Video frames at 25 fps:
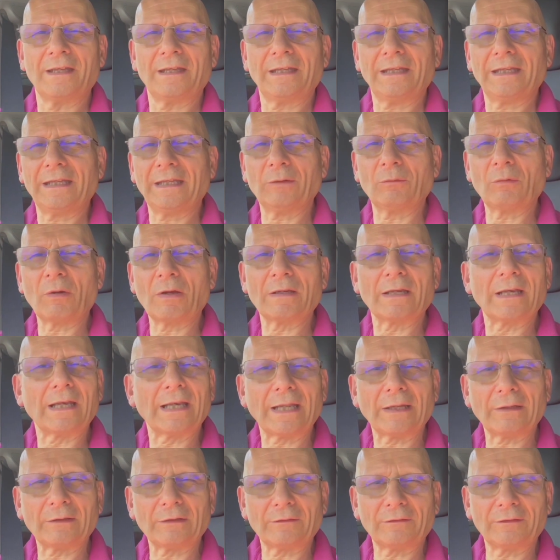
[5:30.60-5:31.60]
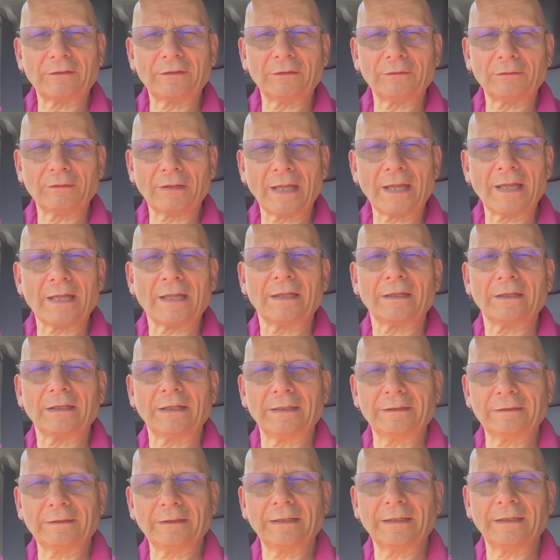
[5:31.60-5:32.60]
It won't allow you to do that. It
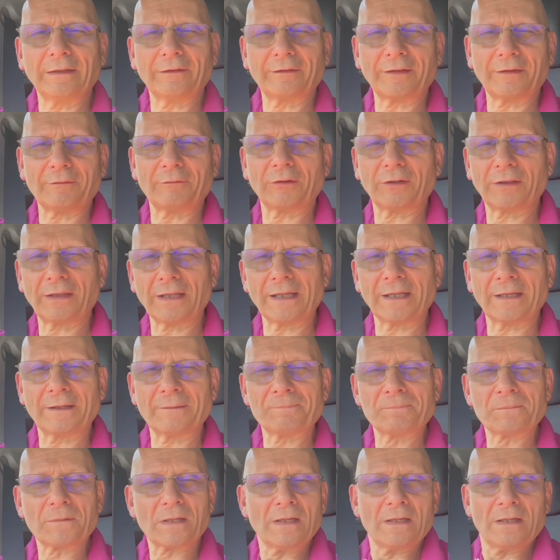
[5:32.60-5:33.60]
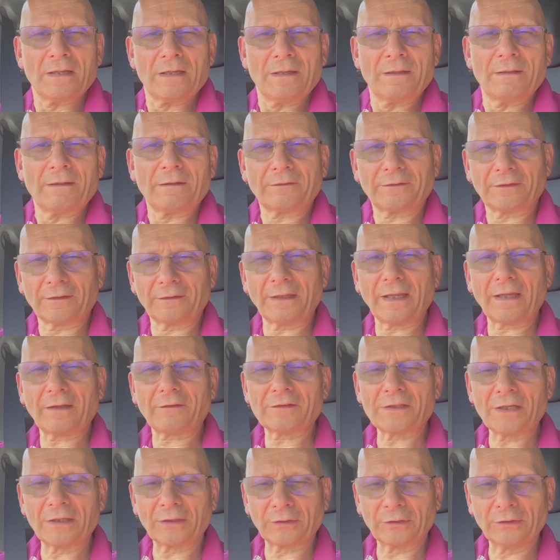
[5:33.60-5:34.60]
deletes everything. So that's
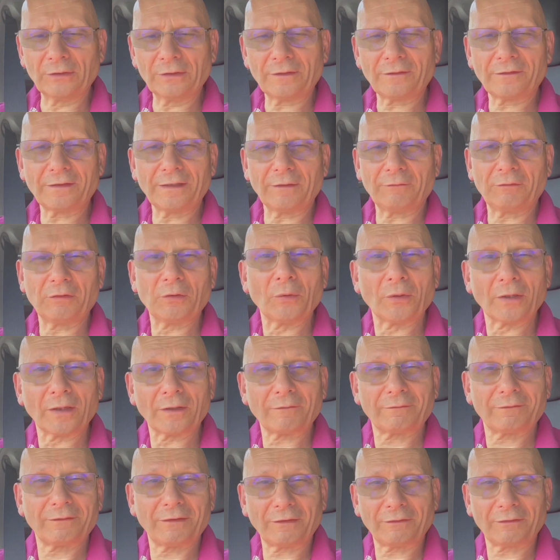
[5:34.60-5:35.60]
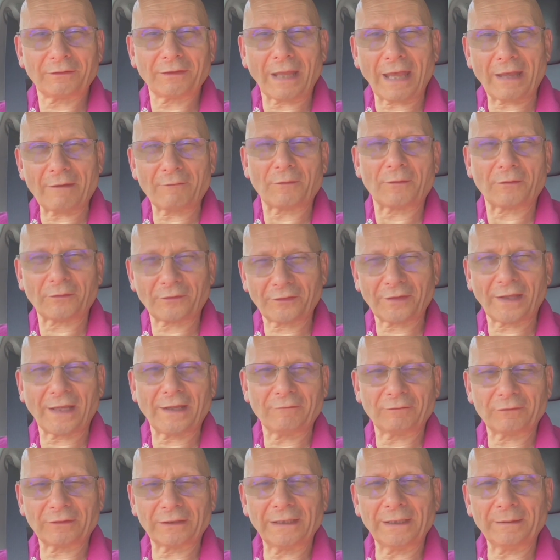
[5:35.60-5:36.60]
no good, is it? If you want to just have a
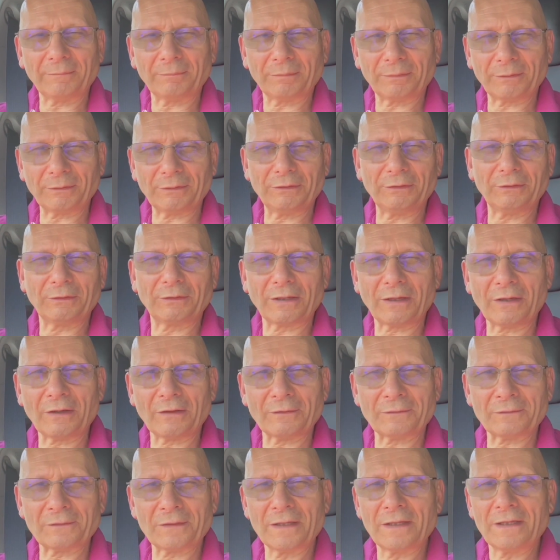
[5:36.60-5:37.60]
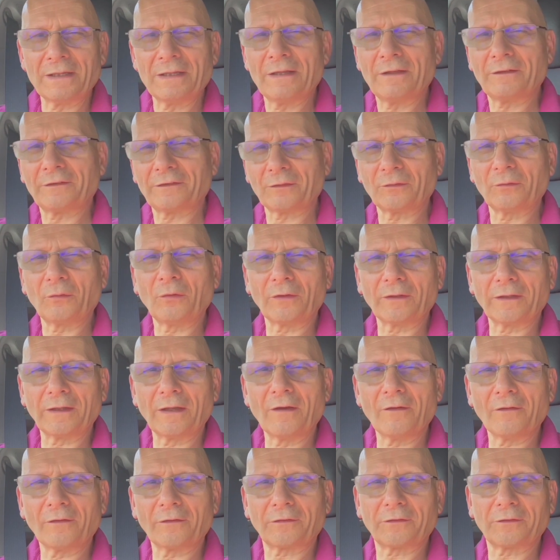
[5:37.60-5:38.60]
saved clip, you can't. So what the
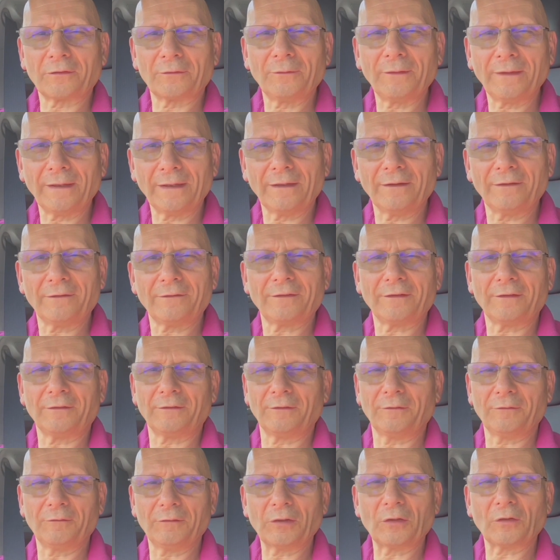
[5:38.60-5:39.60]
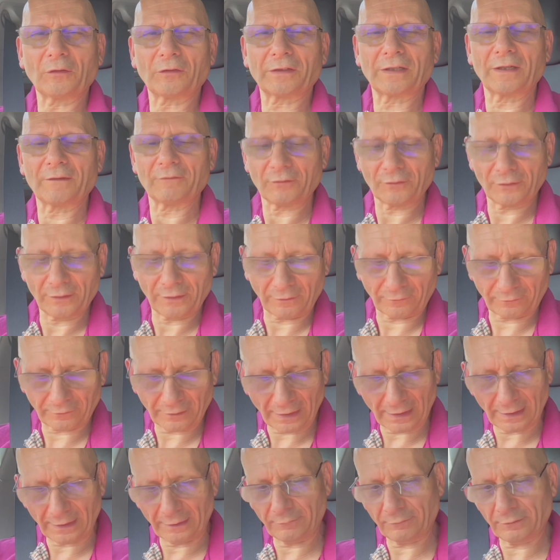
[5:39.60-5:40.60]
answer is if you've got stuff on there
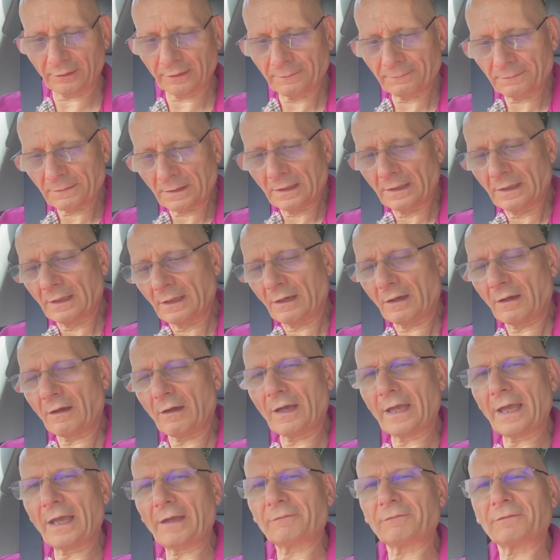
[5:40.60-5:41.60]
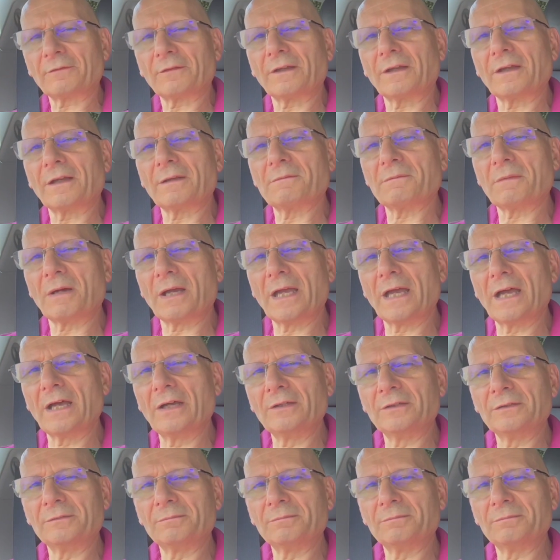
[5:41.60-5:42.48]
saved, I have my own